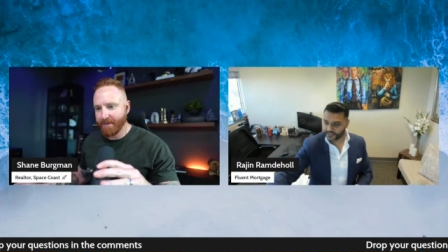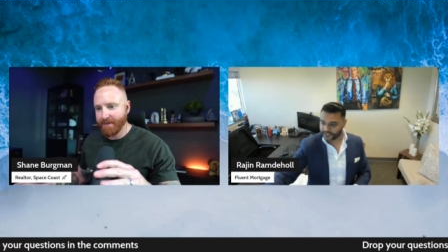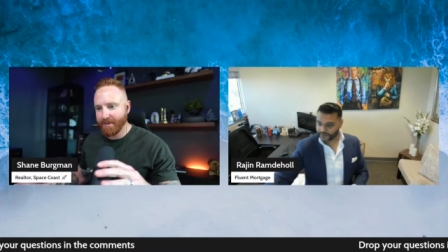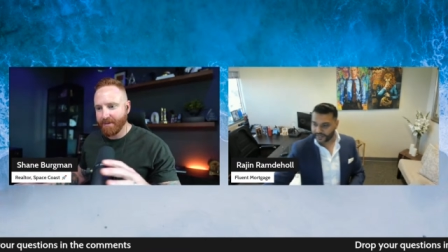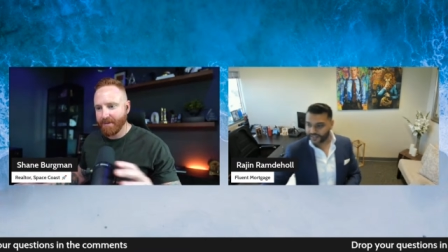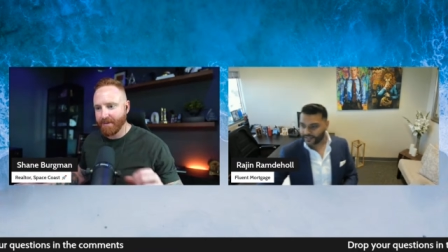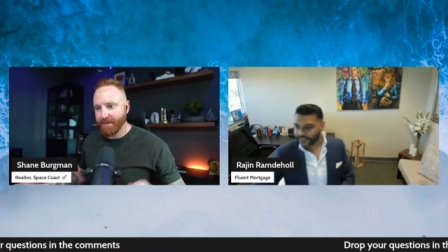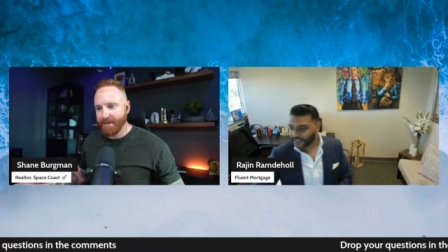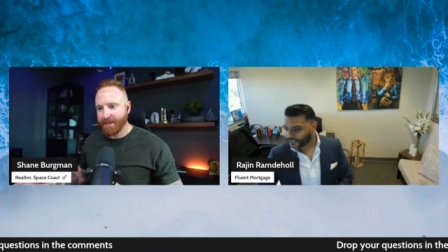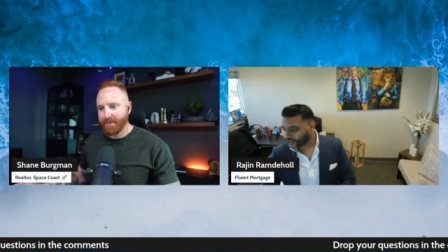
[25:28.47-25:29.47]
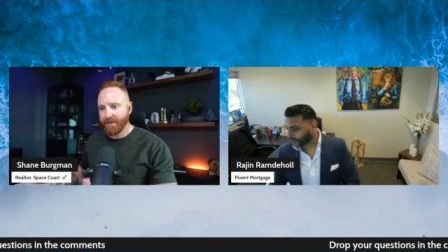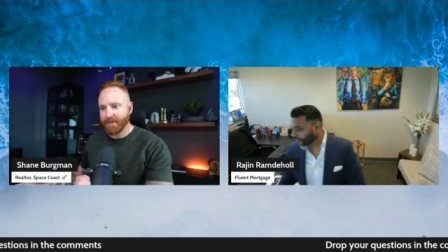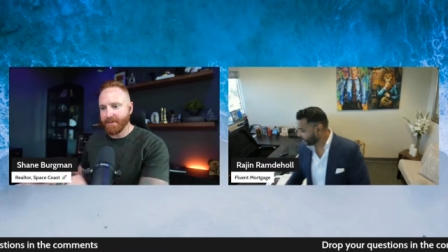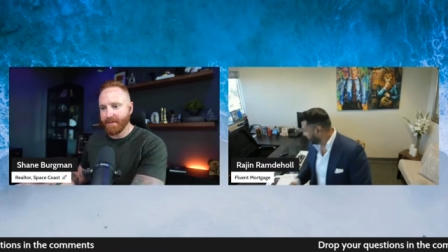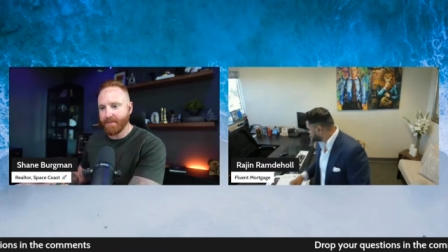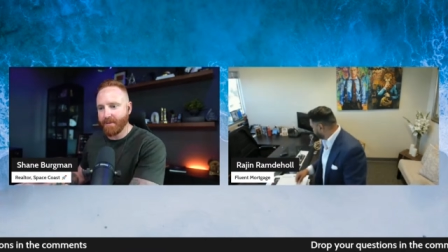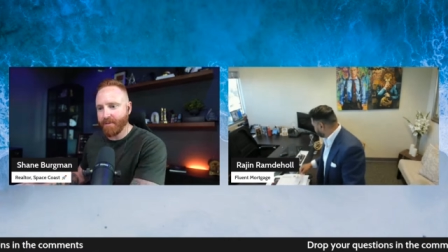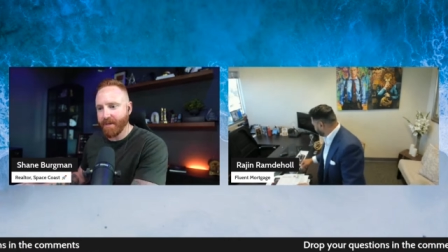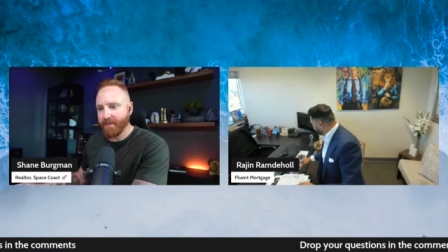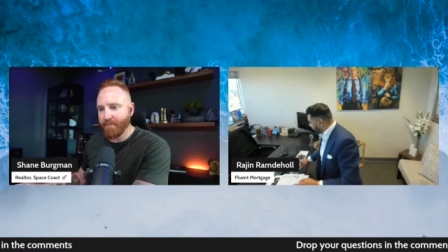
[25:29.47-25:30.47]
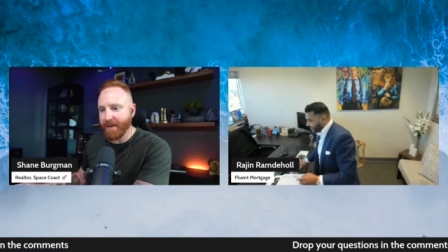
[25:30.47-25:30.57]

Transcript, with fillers: easier, right? So let's look I'm at. I'm gonna